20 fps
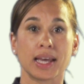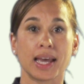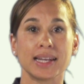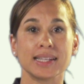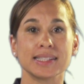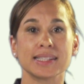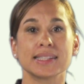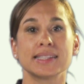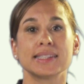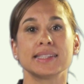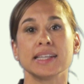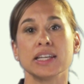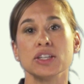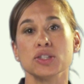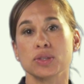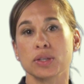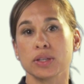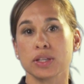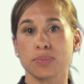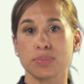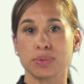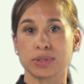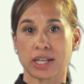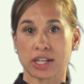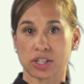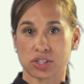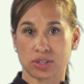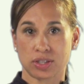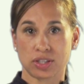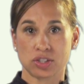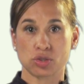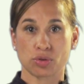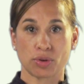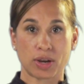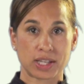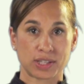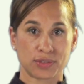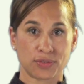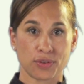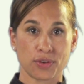and is essential in the production and
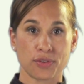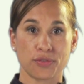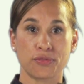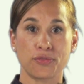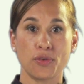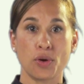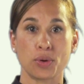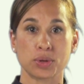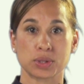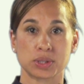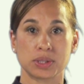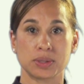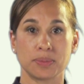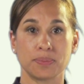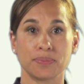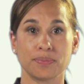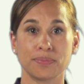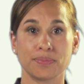transfer of force.